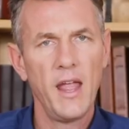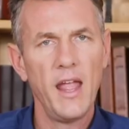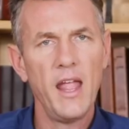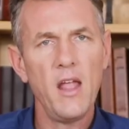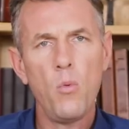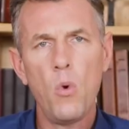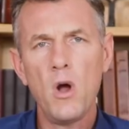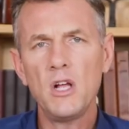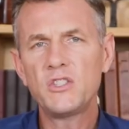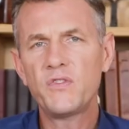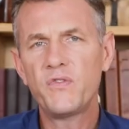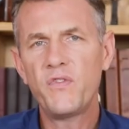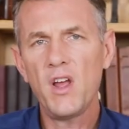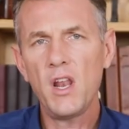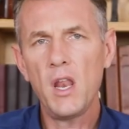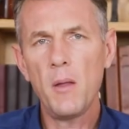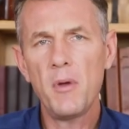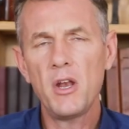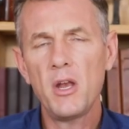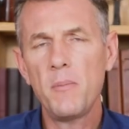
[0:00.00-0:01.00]
He wants
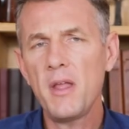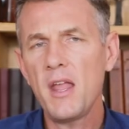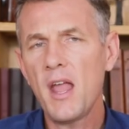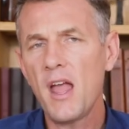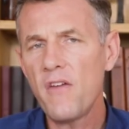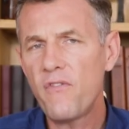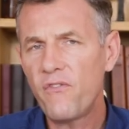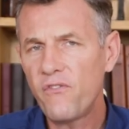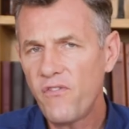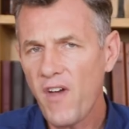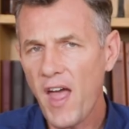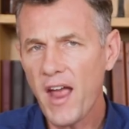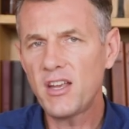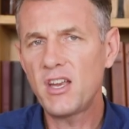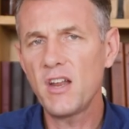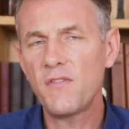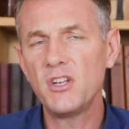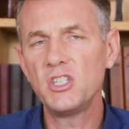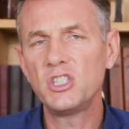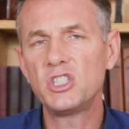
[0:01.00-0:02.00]
Philemon to be
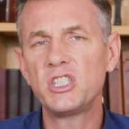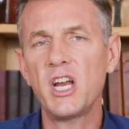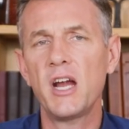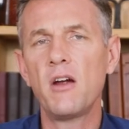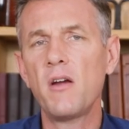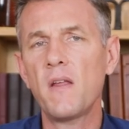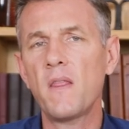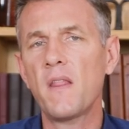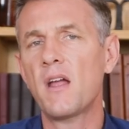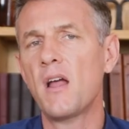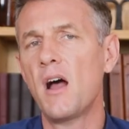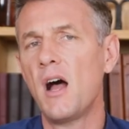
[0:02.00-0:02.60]
effective in sharing the